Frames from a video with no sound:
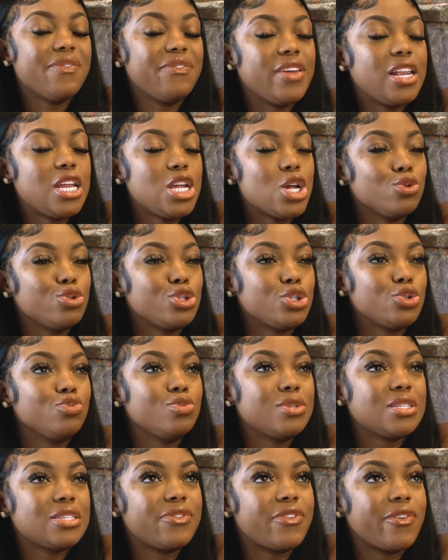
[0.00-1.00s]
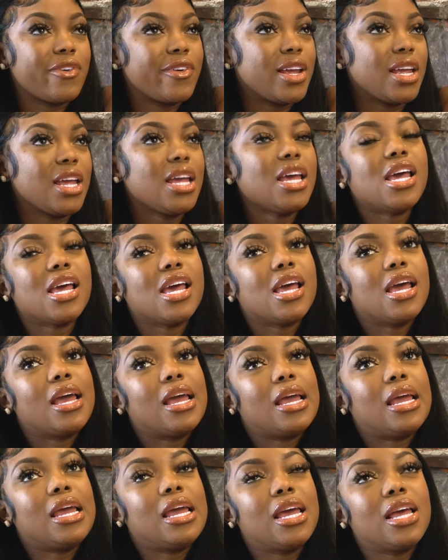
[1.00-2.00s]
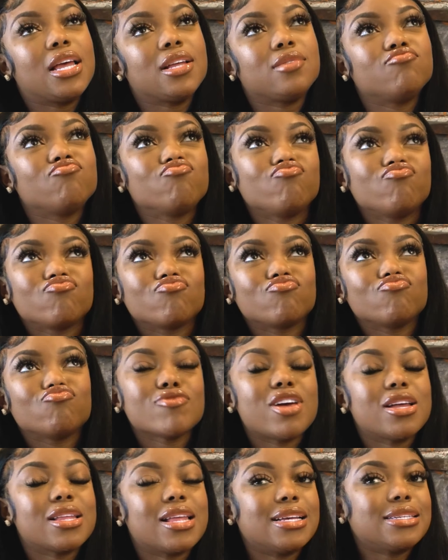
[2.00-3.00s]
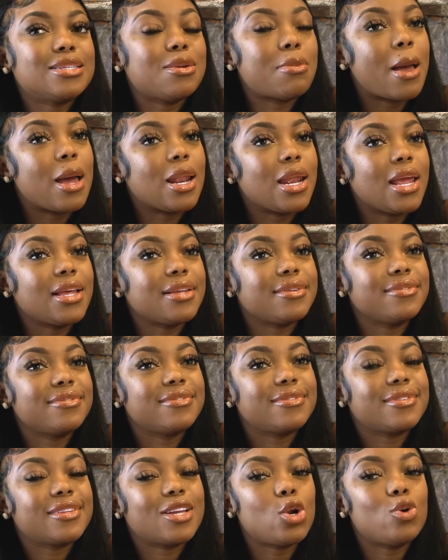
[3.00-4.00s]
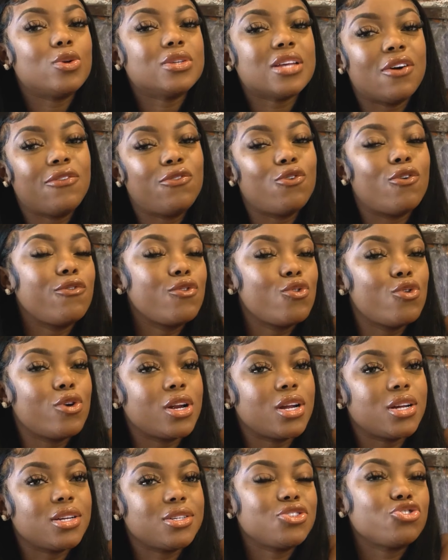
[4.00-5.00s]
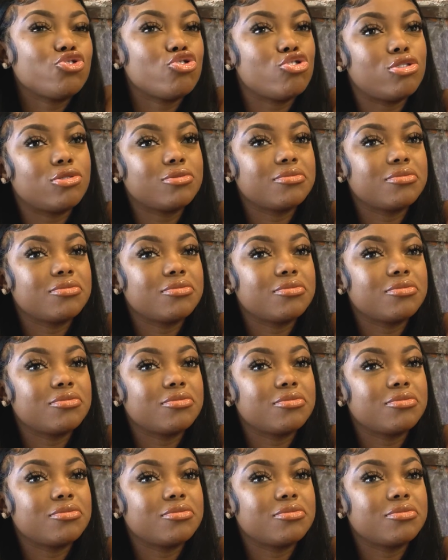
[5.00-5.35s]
video shoots for it. And that's about it. Close out 4th quarter strong.